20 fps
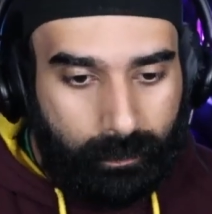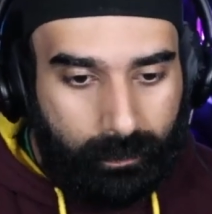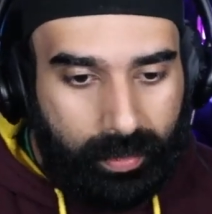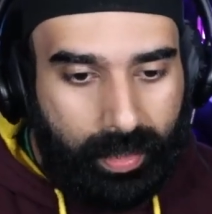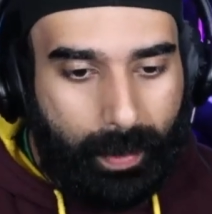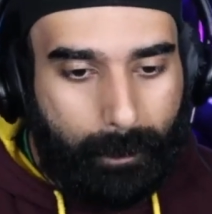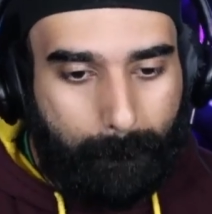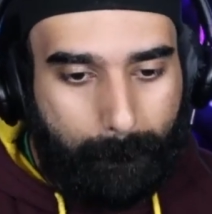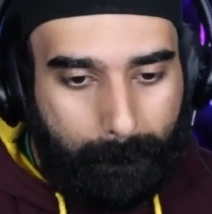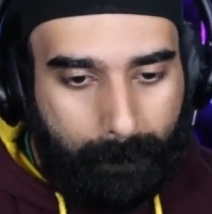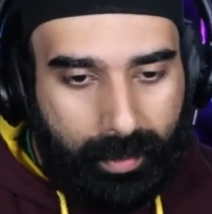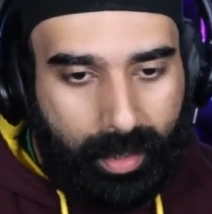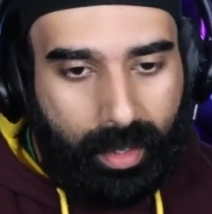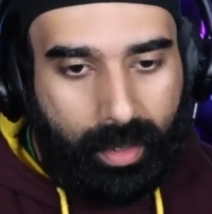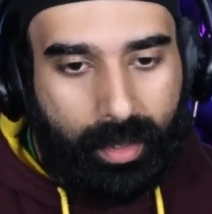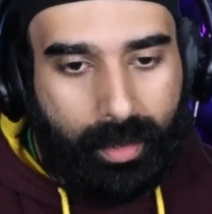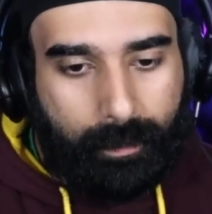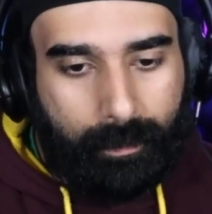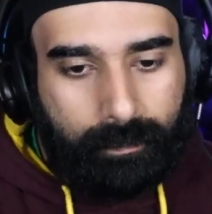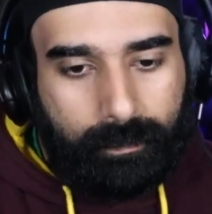
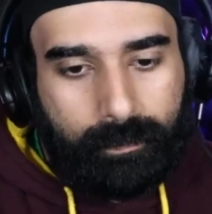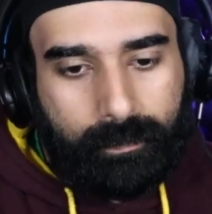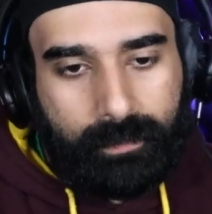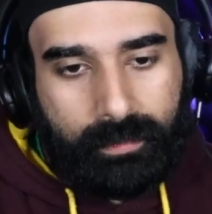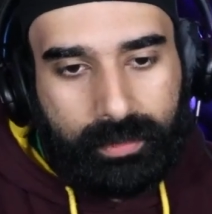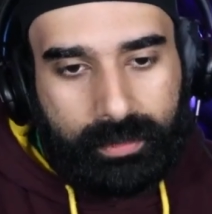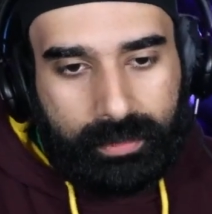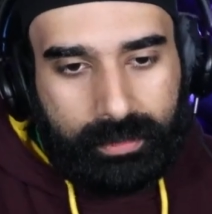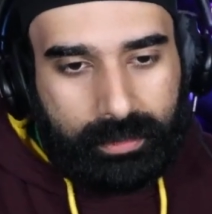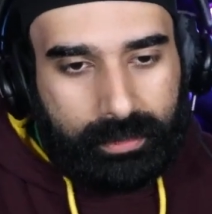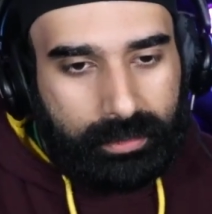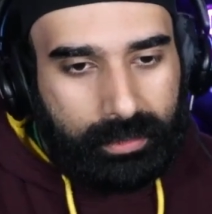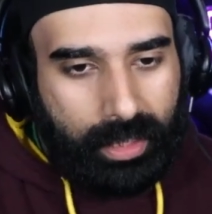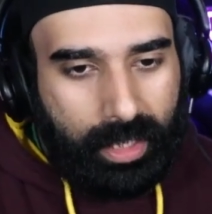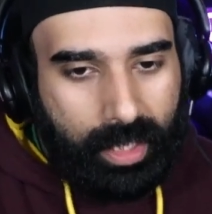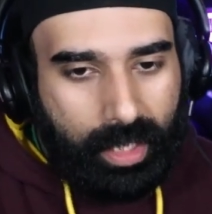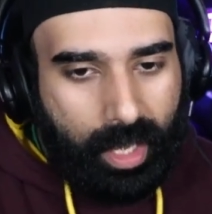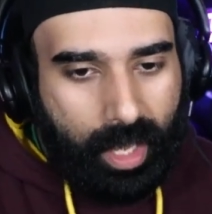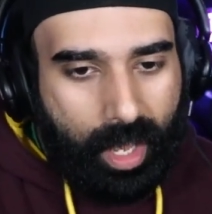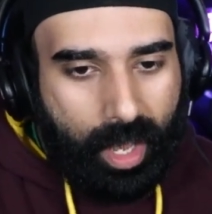Yeah.
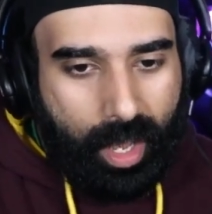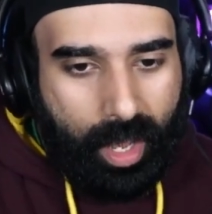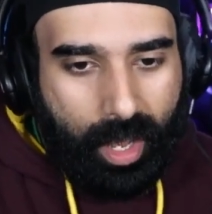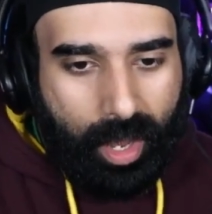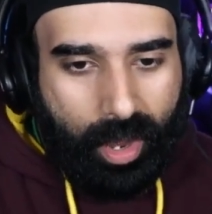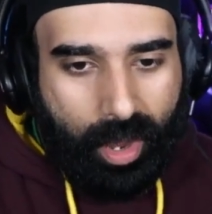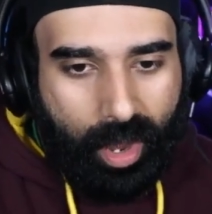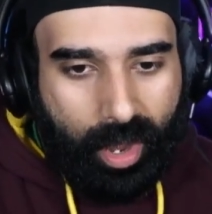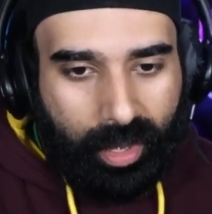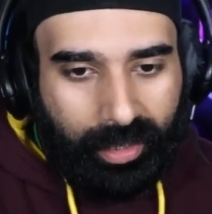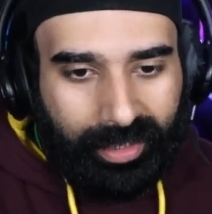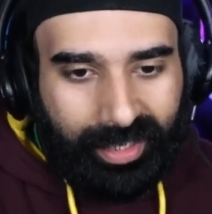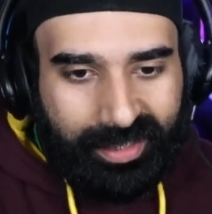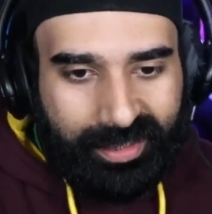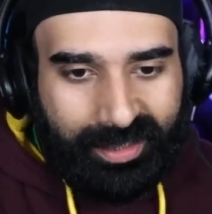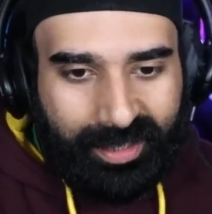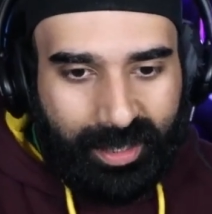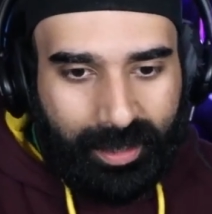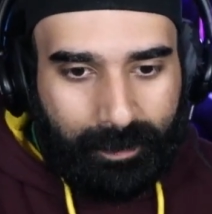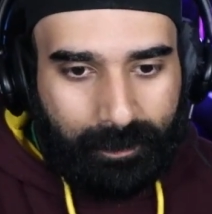
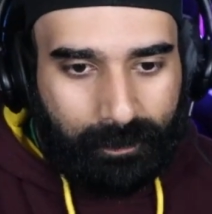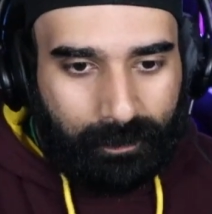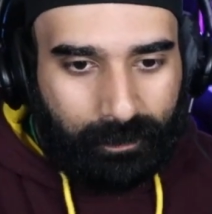Let's see.